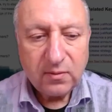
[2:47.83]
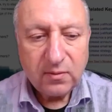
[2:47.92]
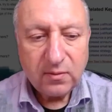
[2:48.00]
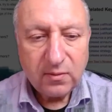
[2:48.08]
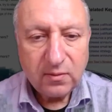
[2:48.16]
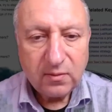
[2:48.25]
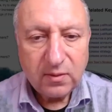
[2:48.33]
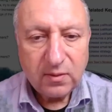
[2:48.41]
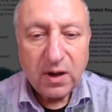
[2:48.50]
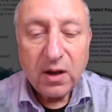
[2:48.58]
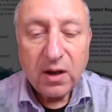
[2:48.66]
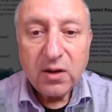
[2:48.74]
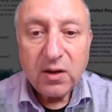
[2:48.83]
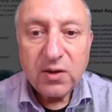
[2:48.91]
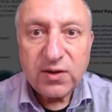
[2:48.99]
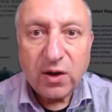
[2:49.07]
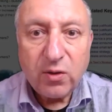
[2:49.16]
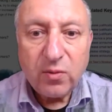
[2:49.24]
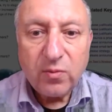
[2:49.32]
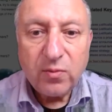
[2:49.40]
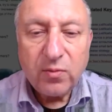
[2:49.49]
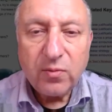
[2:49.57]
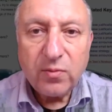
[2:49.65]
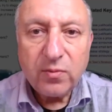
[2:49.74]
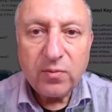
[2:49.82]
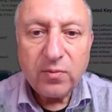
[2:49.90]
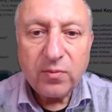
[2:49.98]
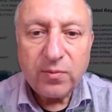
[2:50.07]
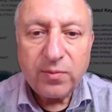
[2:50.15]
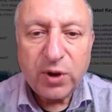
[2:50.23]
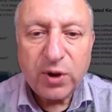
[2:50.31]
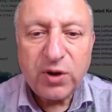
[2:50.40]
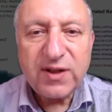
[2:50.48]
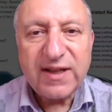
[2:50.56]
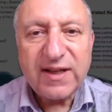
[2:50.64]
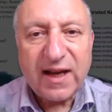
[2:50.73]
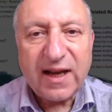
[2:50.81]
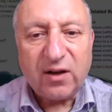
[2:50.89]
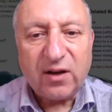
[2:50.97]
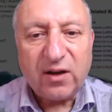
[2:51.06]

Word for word: pause. So put yourself